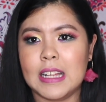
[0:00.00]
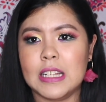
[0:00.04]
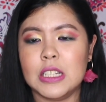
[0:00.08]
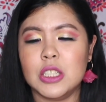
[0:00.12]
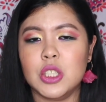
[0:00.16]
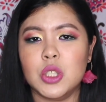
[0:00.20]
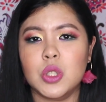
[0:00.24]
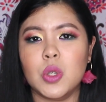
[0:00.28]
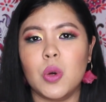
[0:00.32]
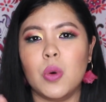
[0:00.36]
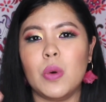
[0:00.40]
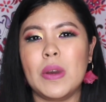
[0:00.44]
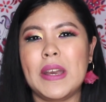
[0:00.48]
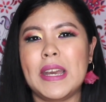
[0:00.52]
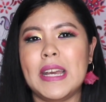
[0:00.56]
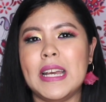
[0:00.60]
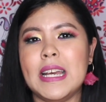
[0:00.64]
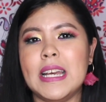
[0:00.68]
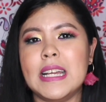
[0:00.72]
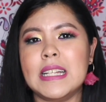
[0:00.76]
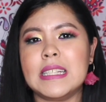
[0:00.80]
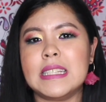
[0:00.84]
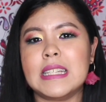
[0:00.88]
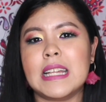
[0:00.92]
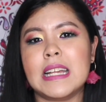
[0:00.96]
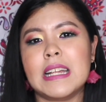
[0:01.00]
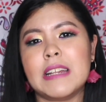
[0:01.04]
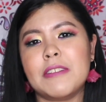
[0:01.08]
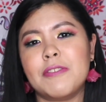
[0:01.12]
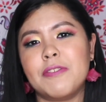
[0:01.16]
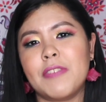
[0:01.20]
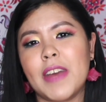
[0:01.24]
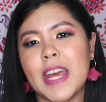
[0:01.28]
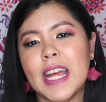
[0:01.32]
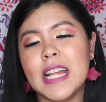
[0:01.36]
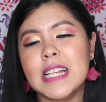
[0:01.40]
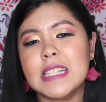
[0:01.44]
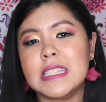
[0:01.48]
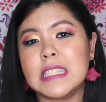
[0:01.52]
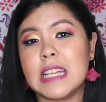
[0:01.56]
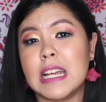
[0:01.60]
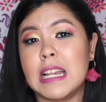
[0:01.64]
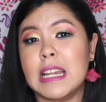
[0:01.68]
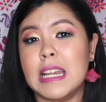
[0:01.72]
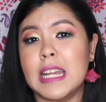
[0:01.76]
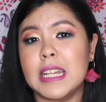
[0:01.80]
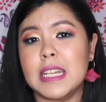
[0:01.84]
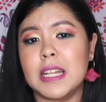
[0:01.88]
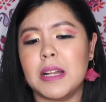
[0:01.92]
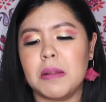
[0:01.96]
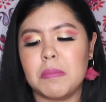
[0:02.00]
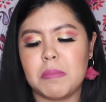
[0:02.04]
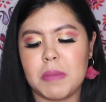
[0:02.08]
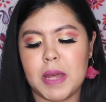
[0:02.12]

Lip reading: So it fades a little